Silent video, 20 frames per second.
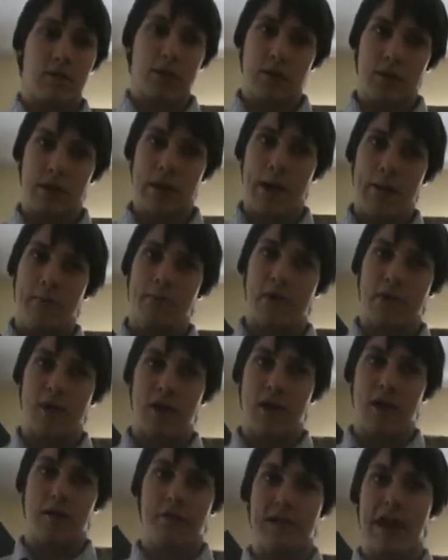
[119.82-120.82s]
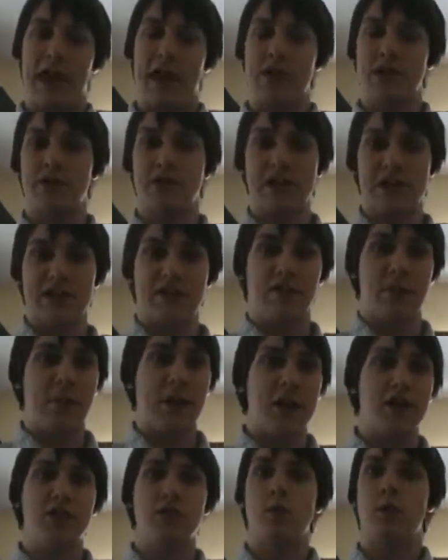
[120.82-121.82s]
number of casualties from
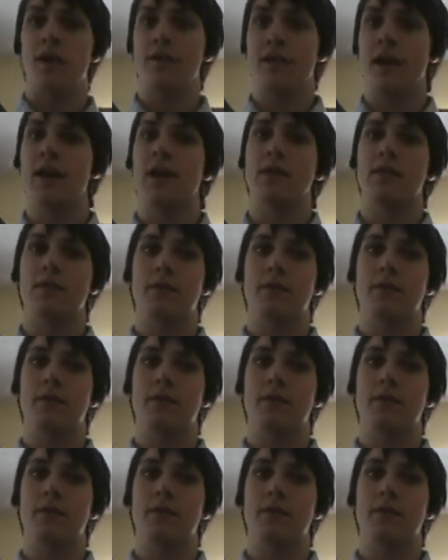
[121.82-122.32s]
each one that